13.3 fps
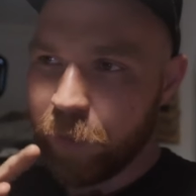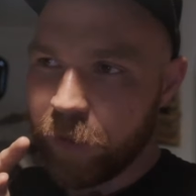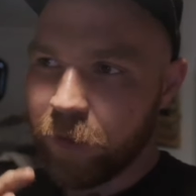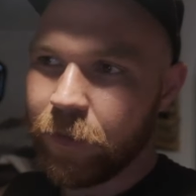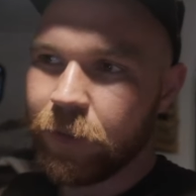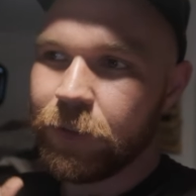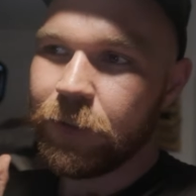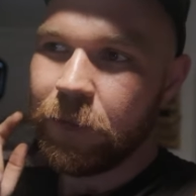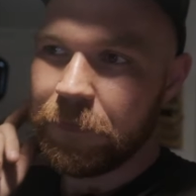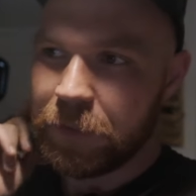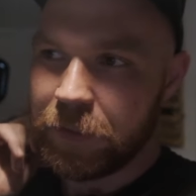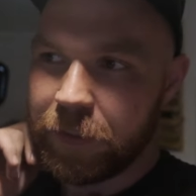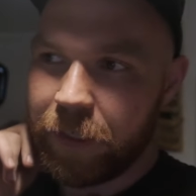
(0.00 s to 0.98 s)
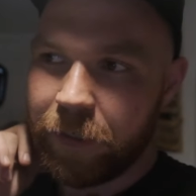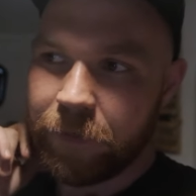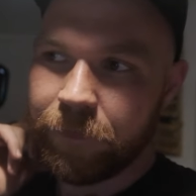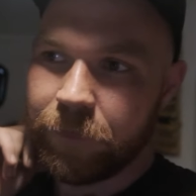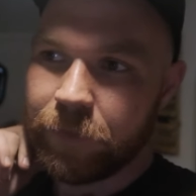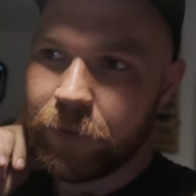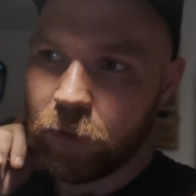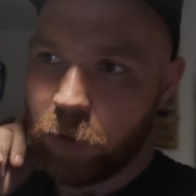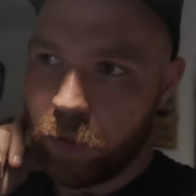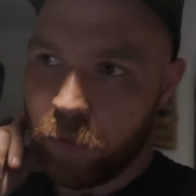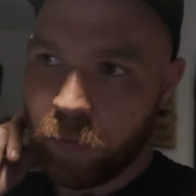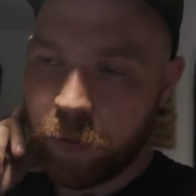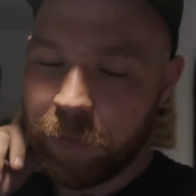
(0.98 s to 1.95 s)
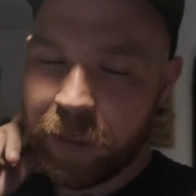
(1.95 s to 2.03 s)
And we know there's service there,
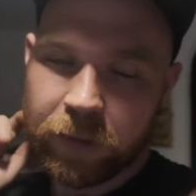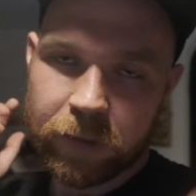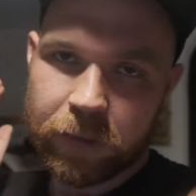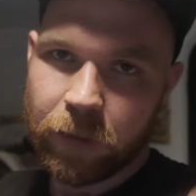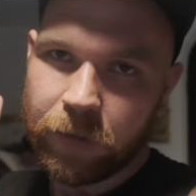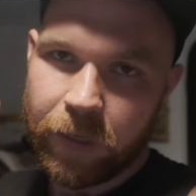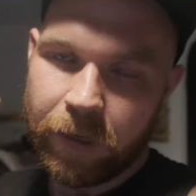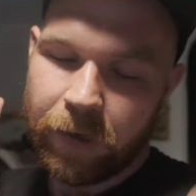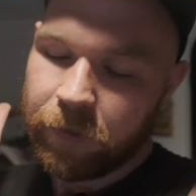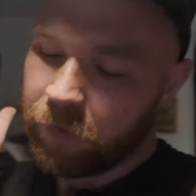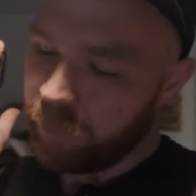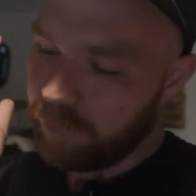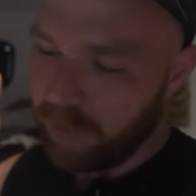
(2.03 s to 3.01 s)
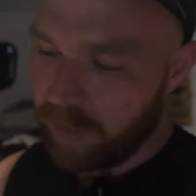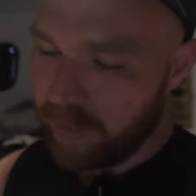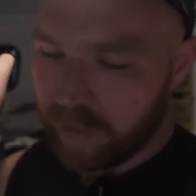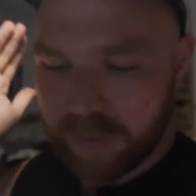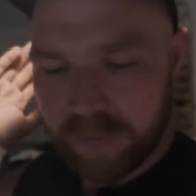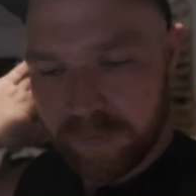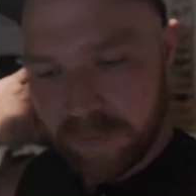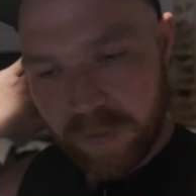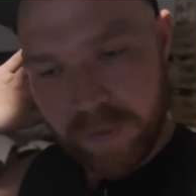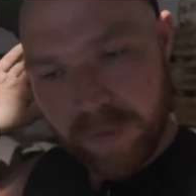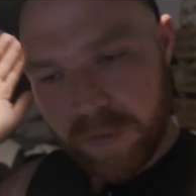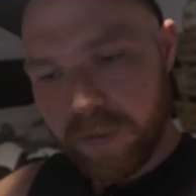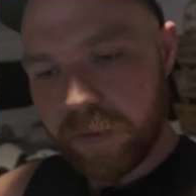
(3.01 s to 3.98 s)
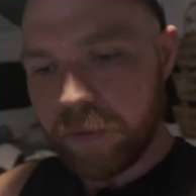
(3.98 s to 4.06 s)
so we might just go there, park,
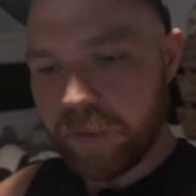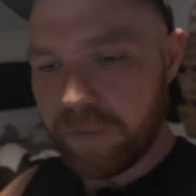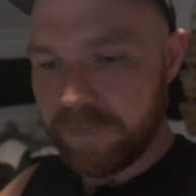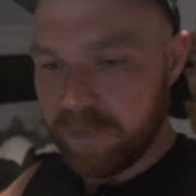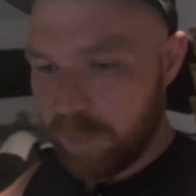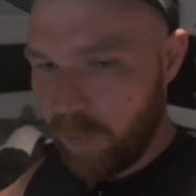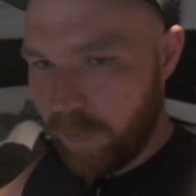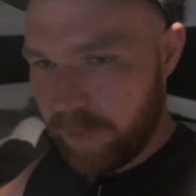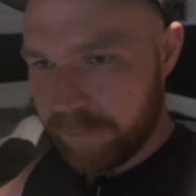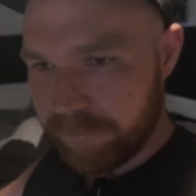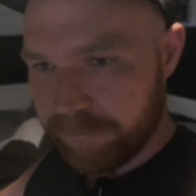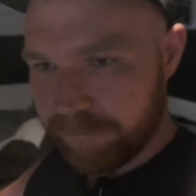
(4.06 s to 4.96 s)
leave in the morning.